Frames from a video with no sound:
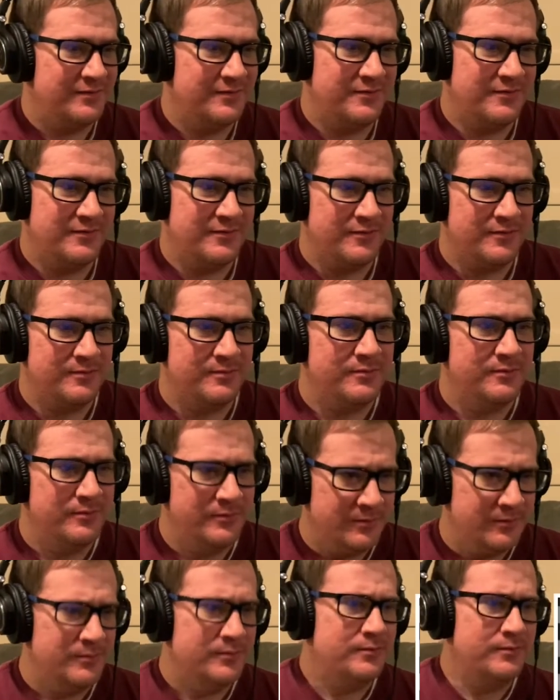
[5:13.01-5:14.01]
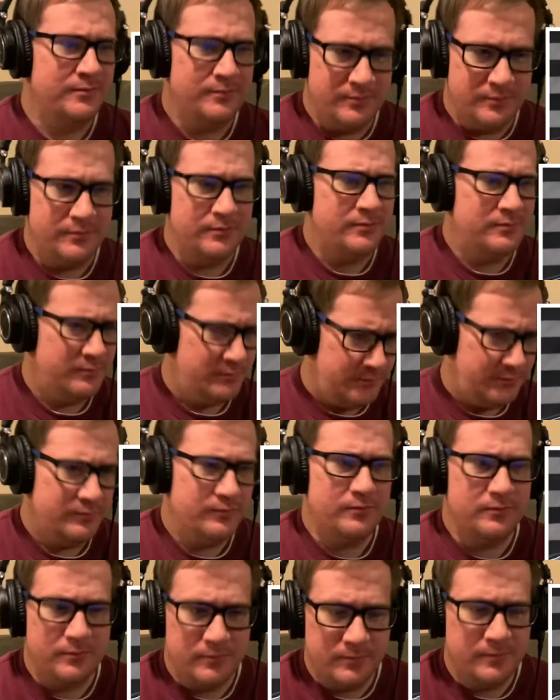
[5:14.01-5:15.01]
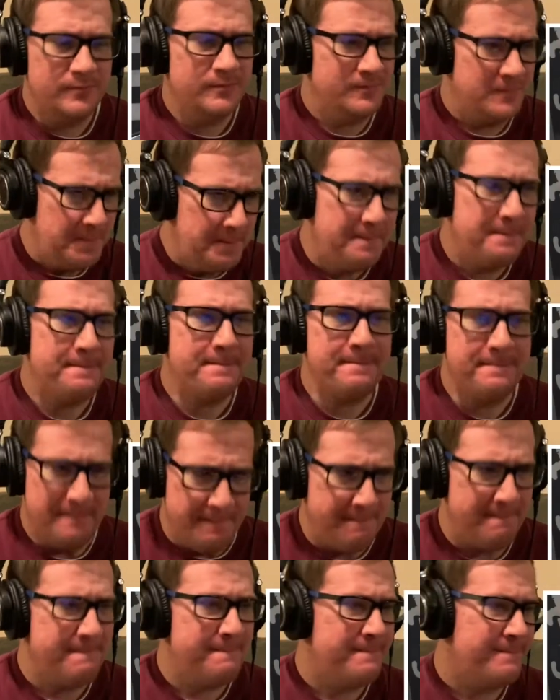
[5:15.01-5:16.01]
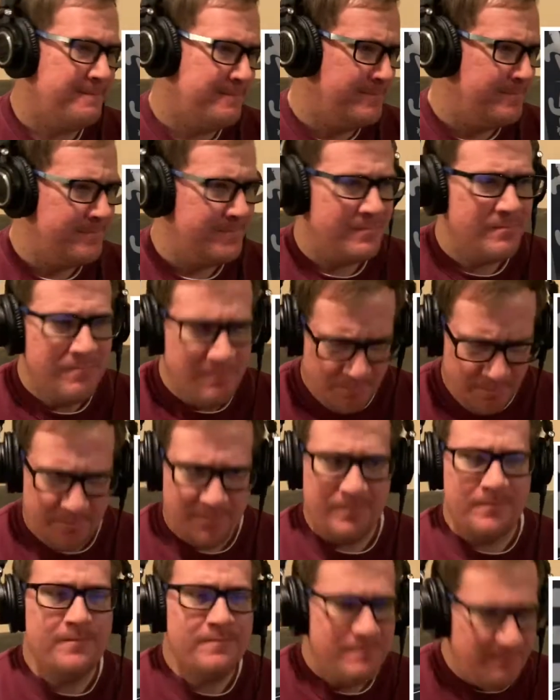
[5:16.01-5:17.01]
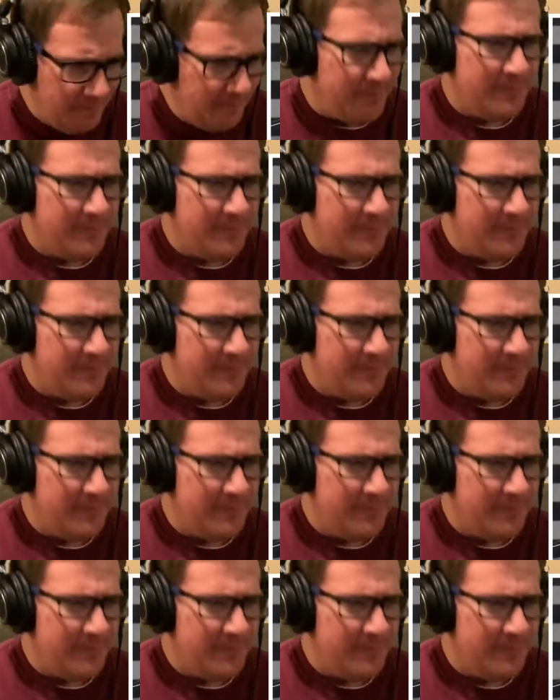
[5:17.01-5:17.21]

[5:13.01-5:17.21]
The sky might crack, the sun may fade away,